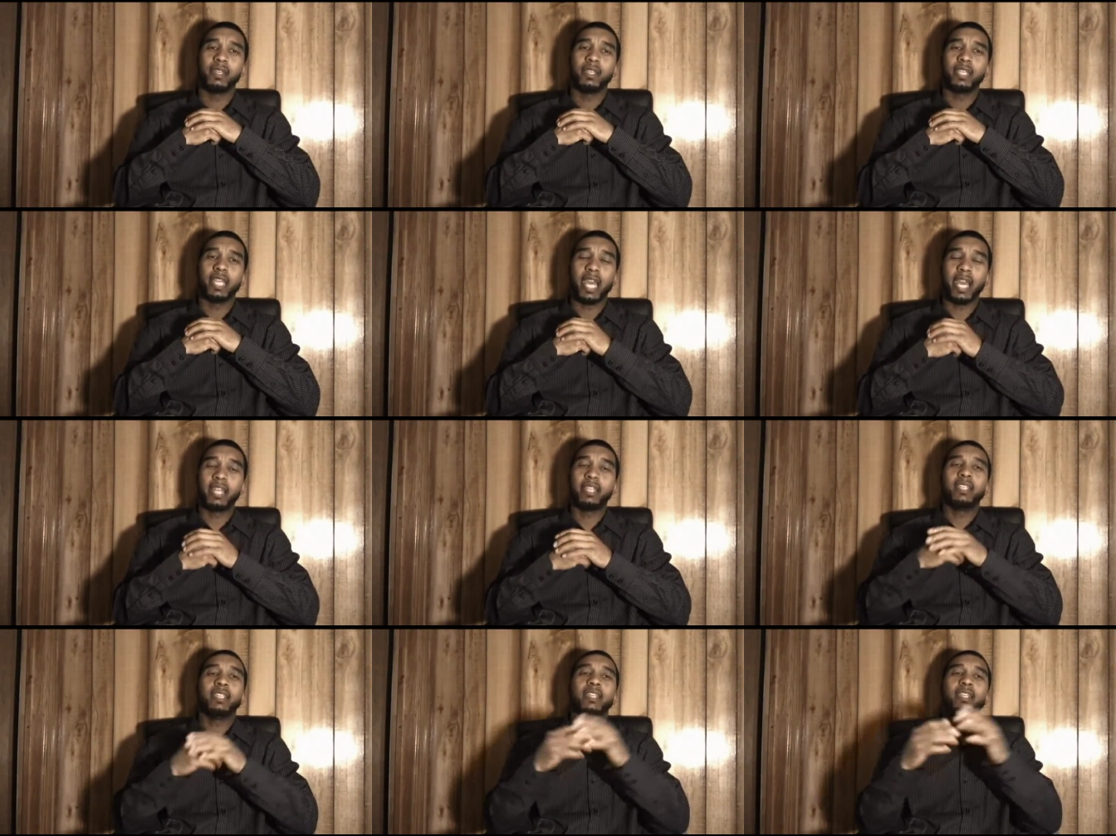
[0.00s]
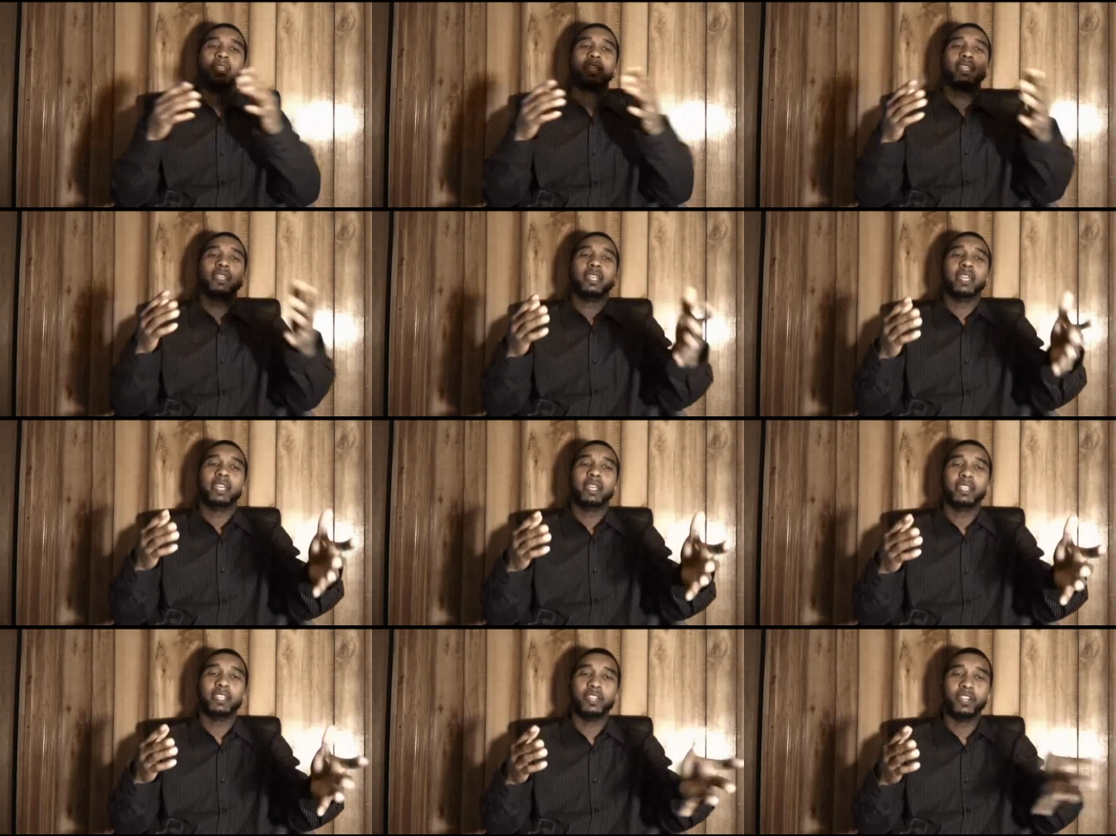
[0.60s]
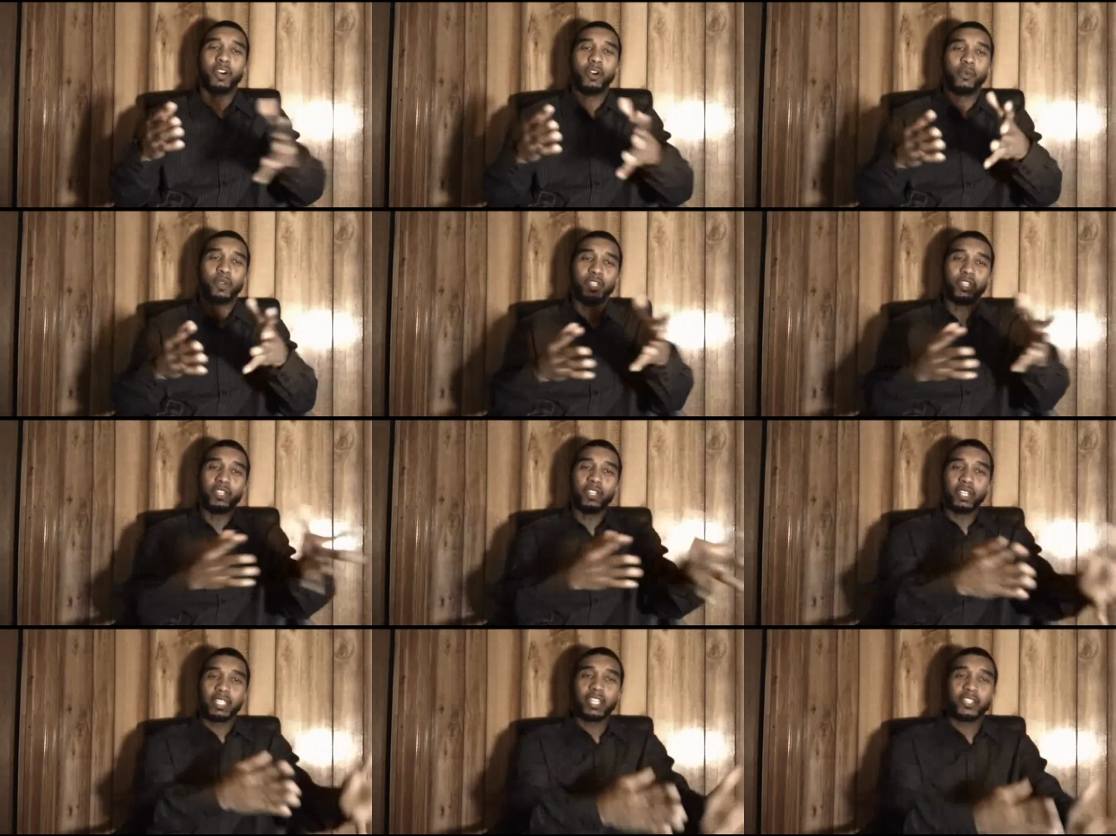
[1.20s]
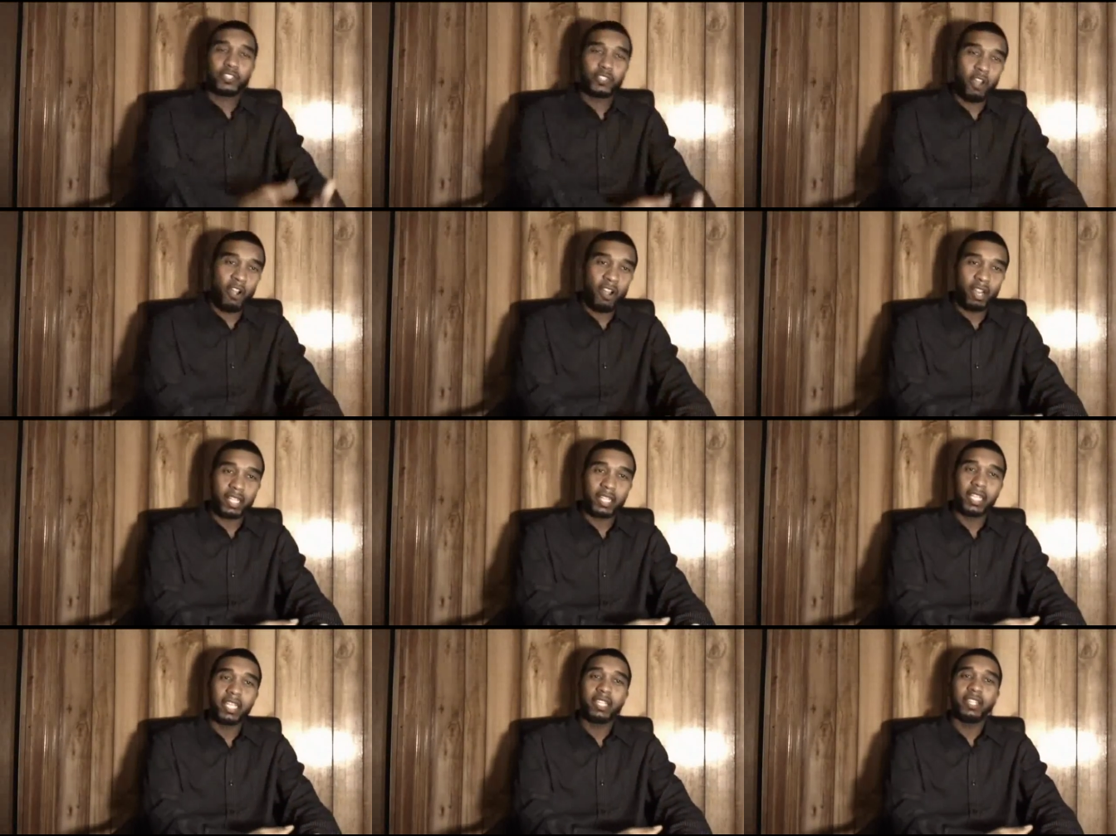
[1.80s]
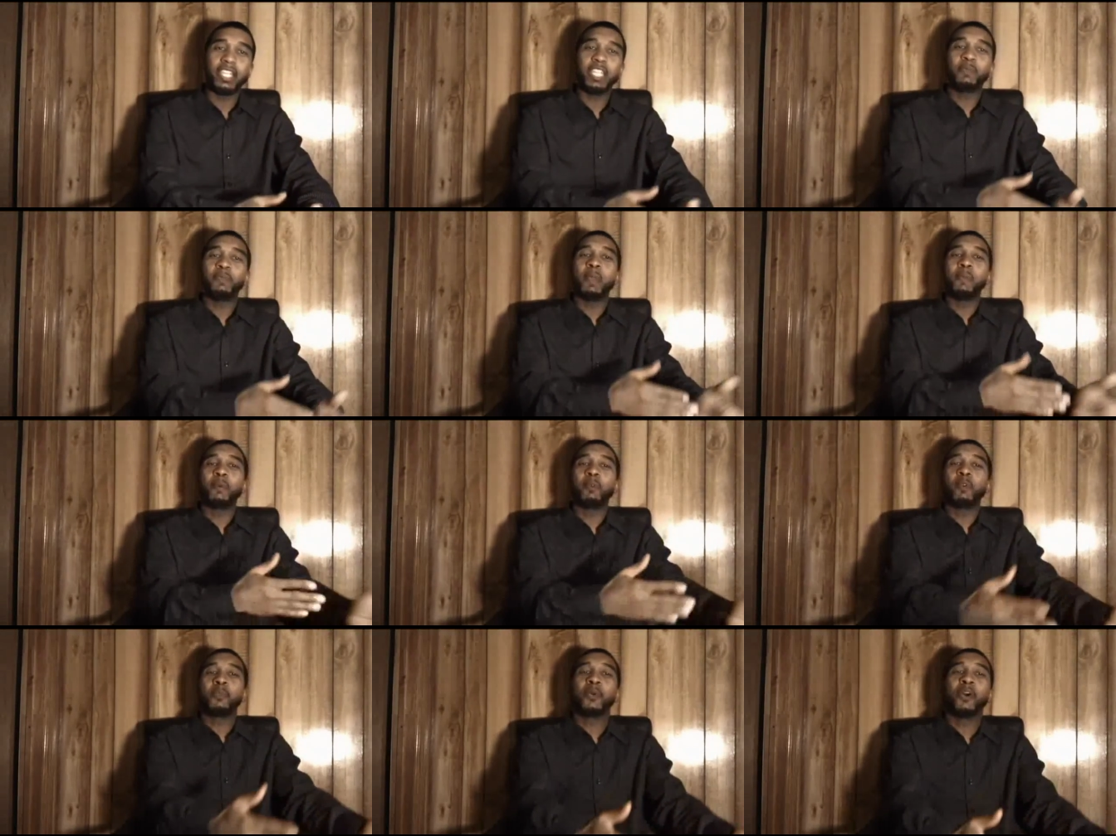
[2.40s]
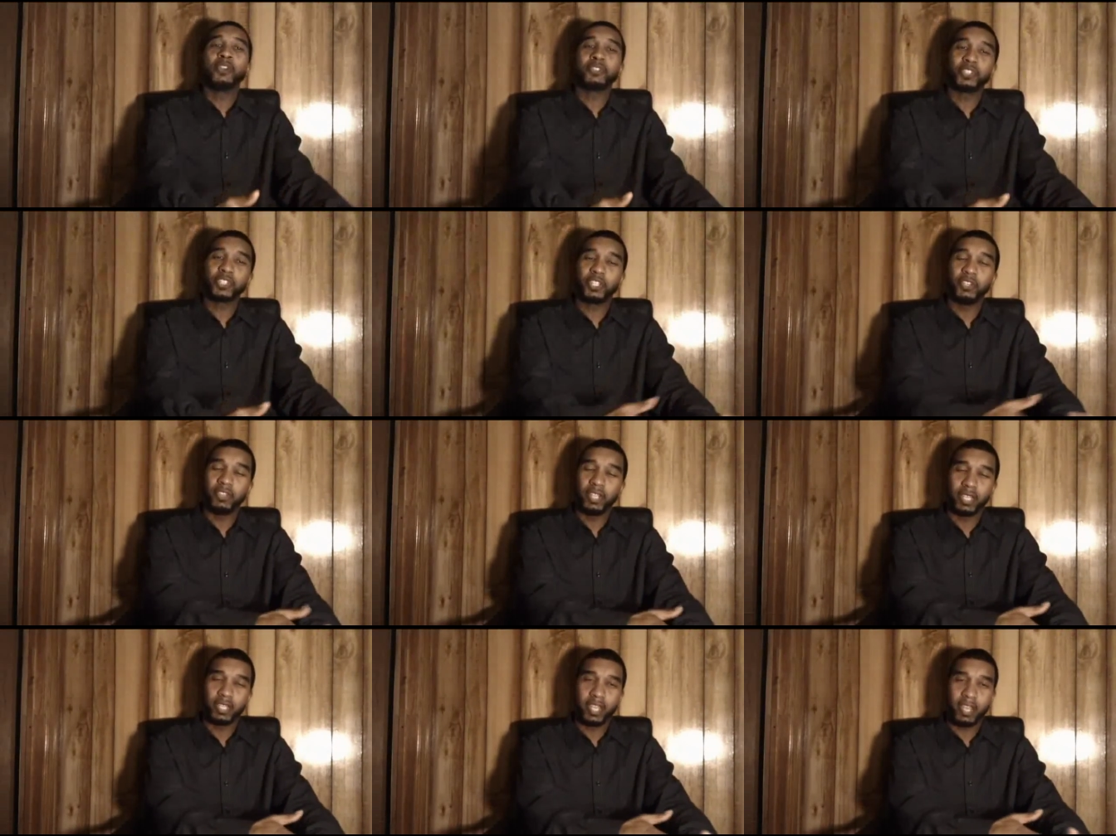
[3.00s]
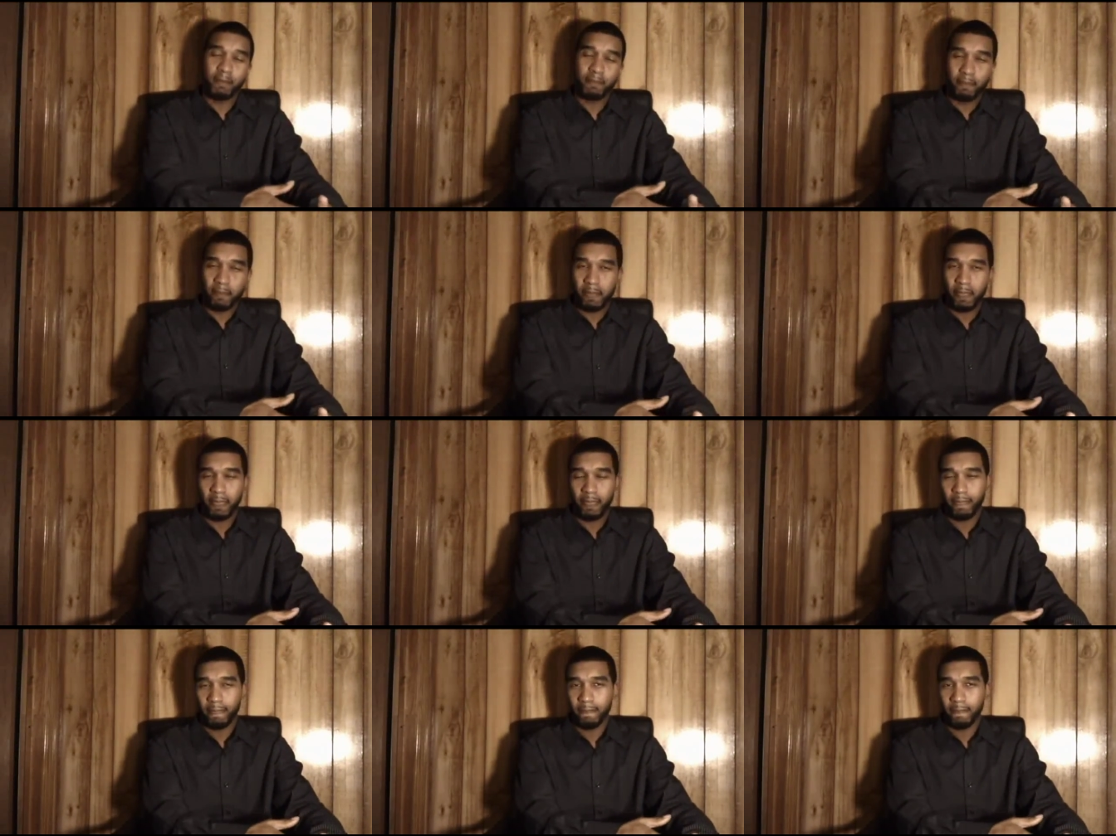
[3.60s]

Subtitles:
Yet, when you look historically, these people were persecuting them.